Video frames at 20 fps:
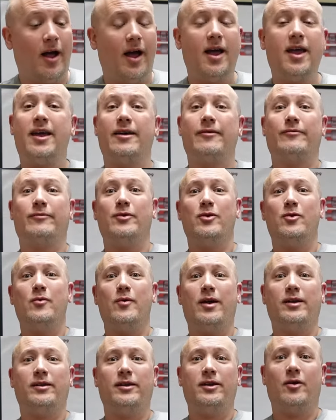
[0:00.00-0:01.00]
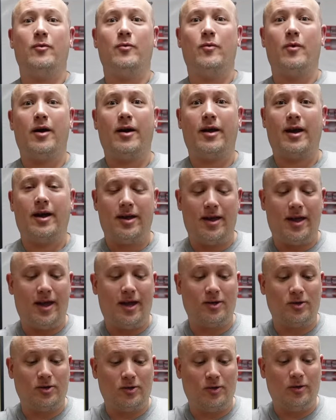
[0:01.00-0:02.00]
I have no idea why I
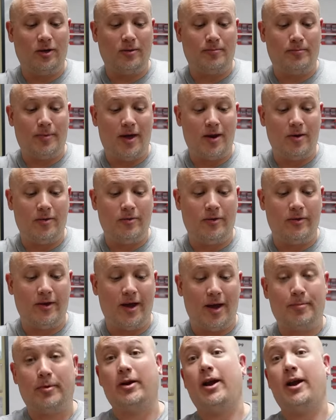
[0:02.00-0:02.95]
can't shoot it better than that.